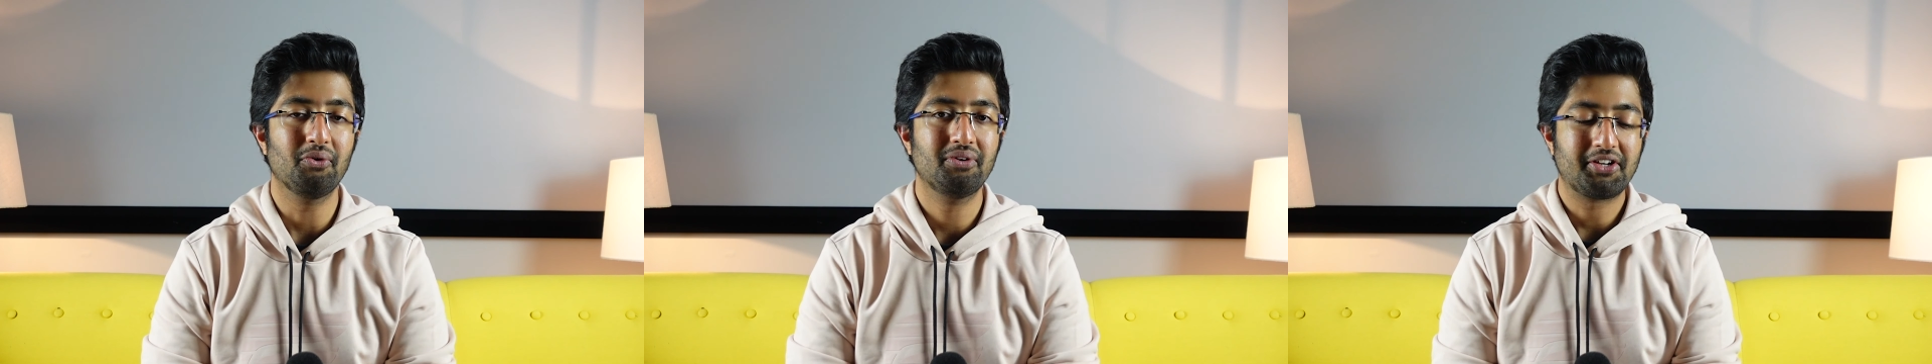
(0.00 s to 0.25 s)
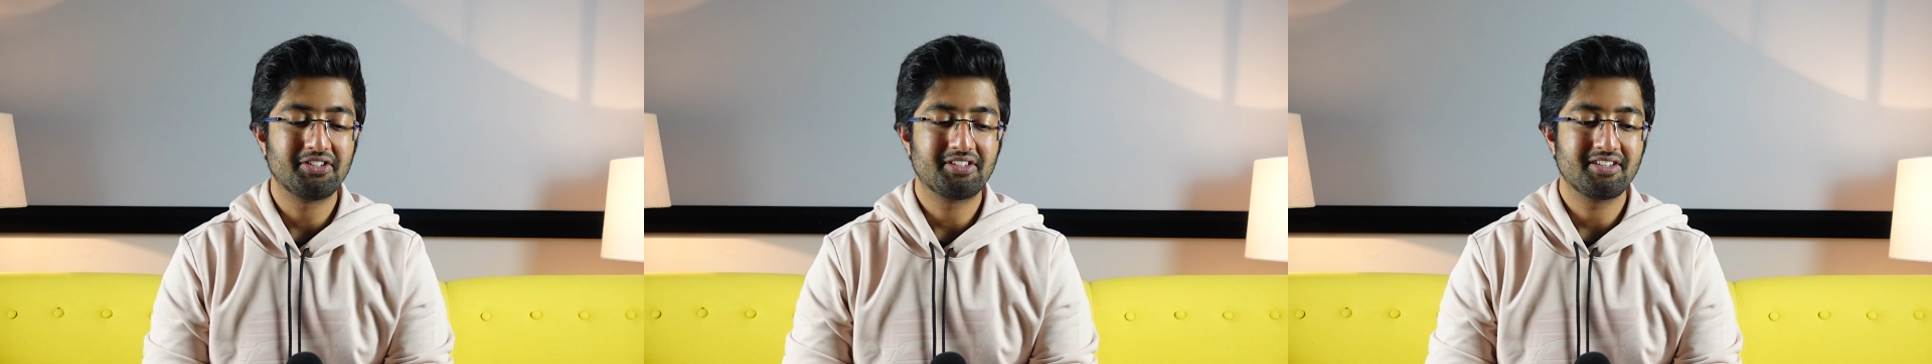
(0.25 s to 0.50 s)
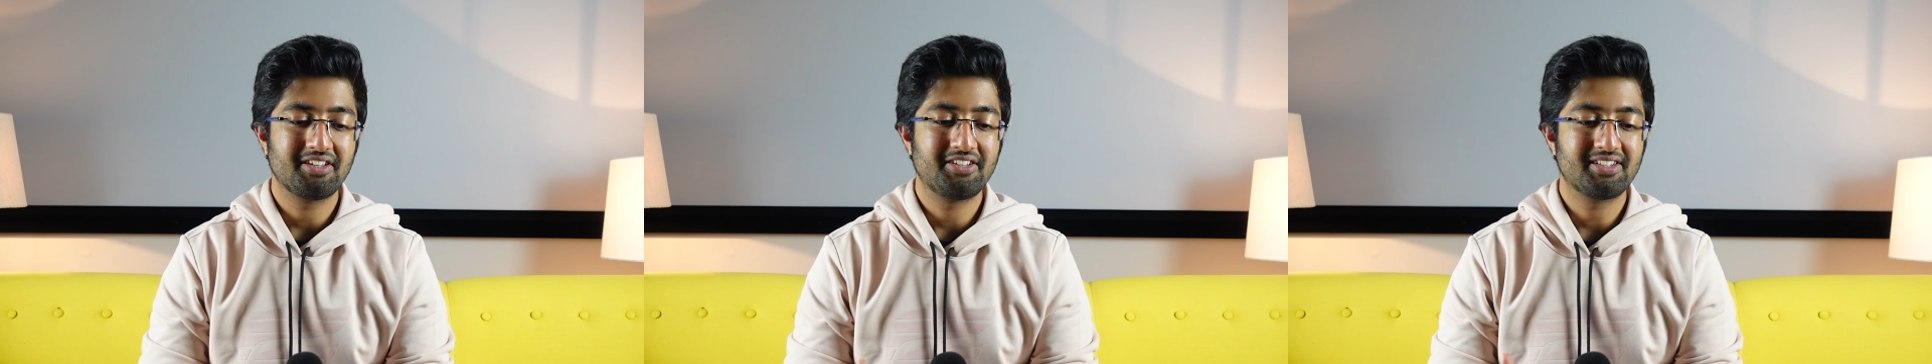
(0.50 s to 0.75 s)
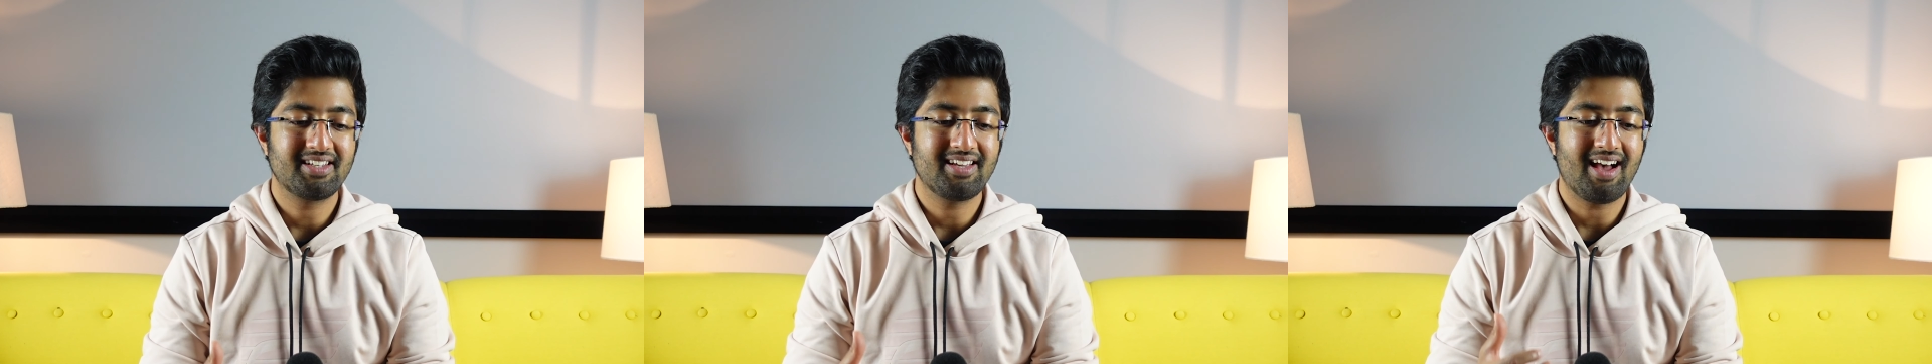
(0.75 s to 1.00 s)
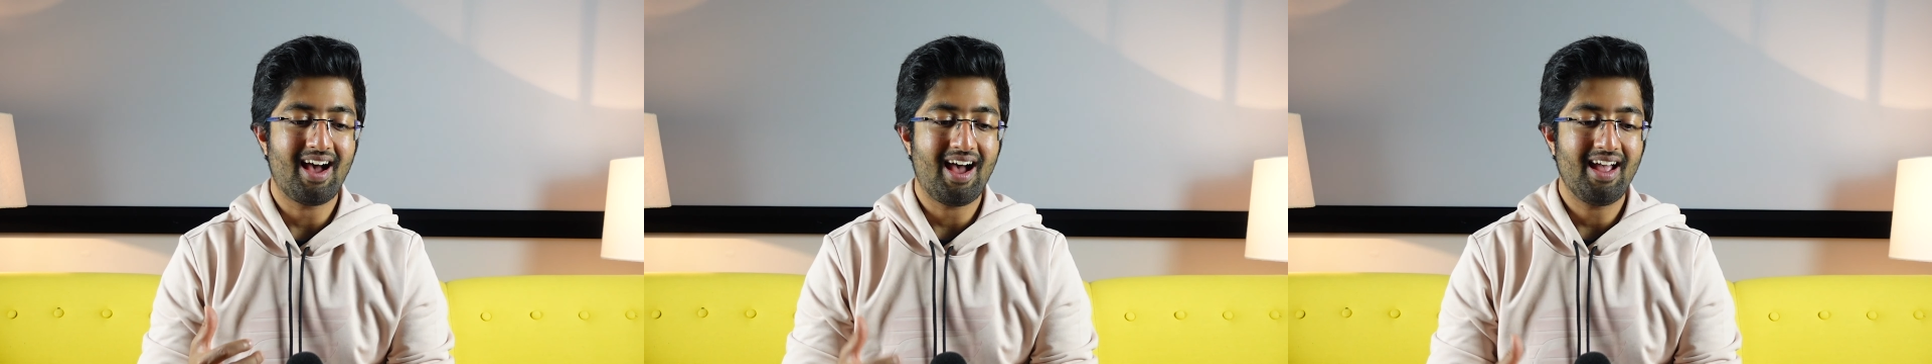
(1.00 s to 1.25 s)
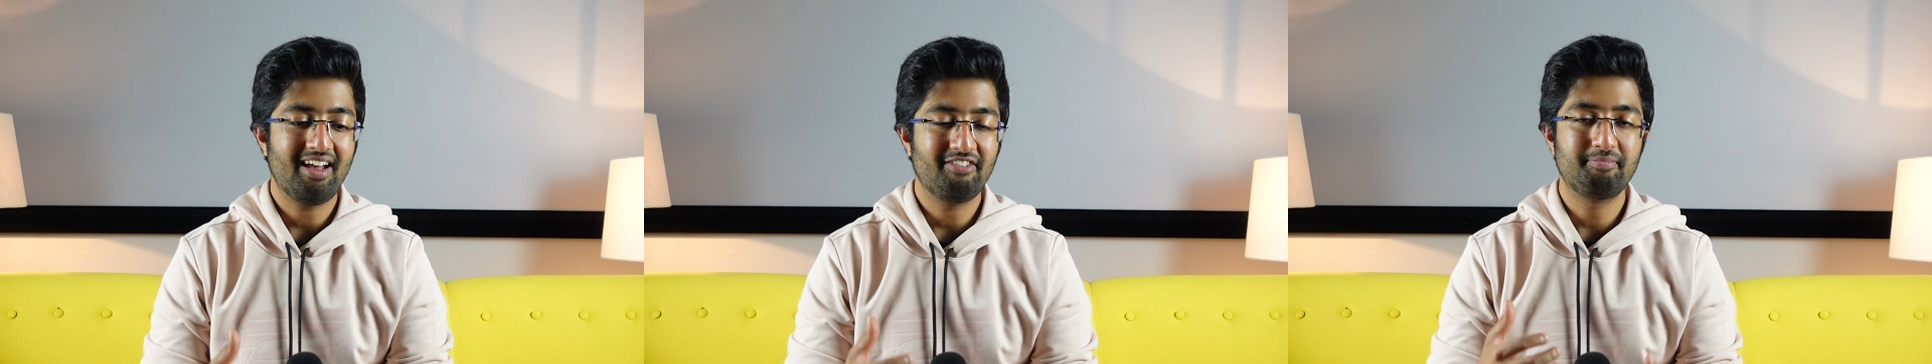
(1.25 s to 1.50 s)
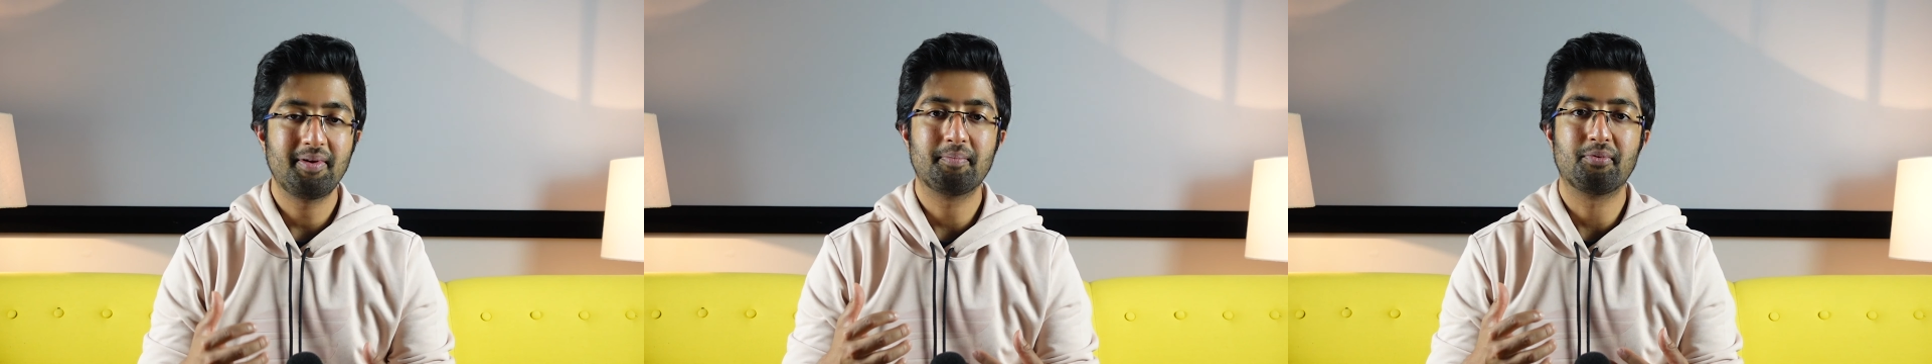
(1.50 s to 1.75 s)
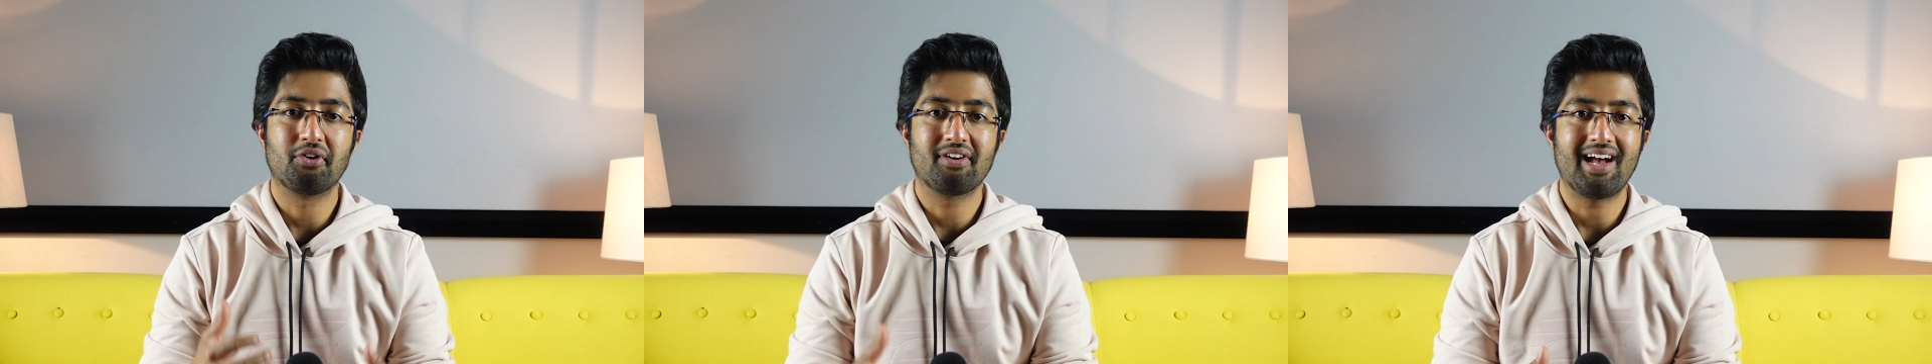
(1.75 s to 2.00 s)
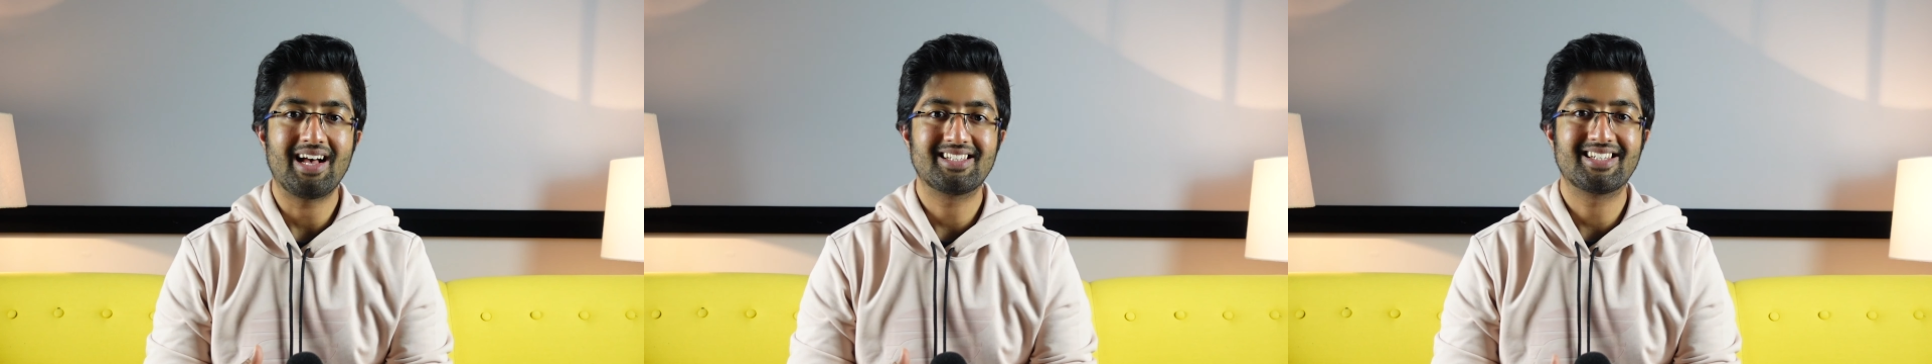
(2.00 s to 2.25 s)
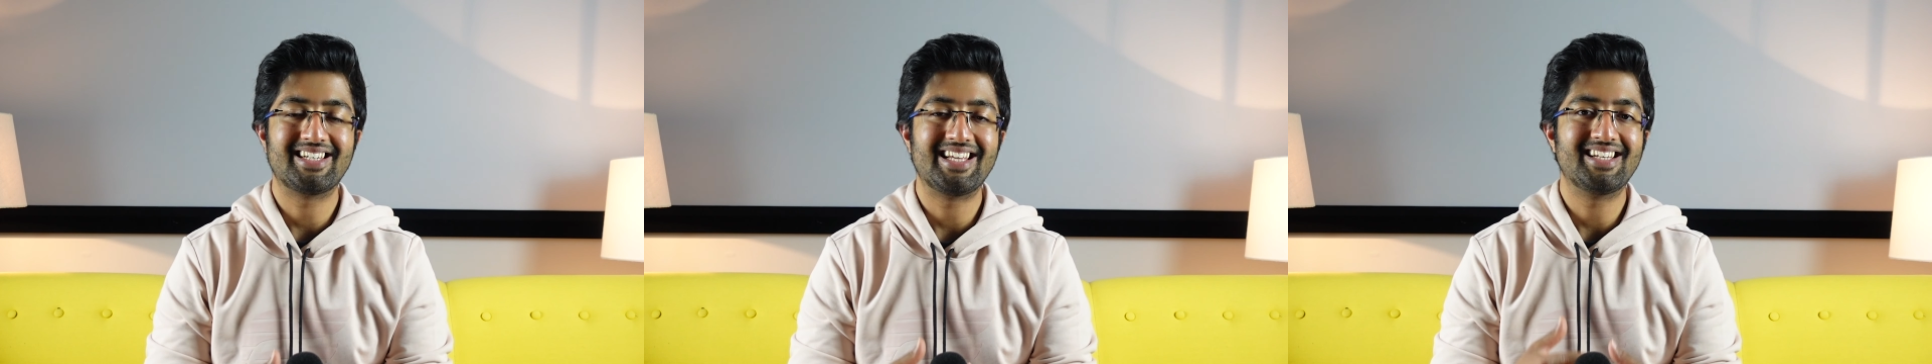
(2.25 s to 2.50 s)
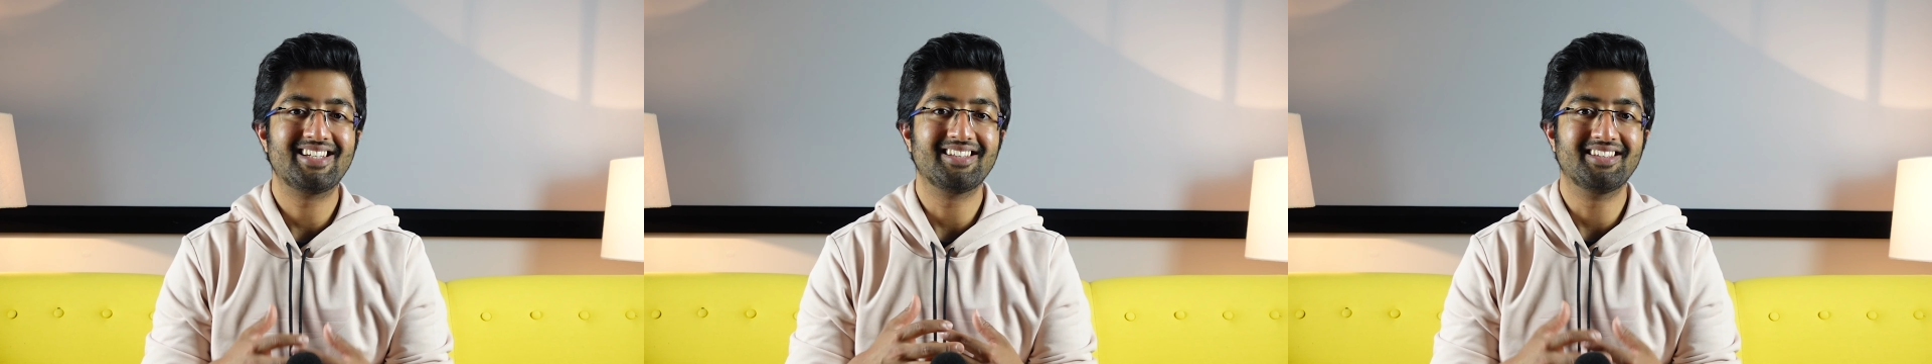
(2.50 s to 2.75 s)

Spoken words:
Because you see, I have been procrastinating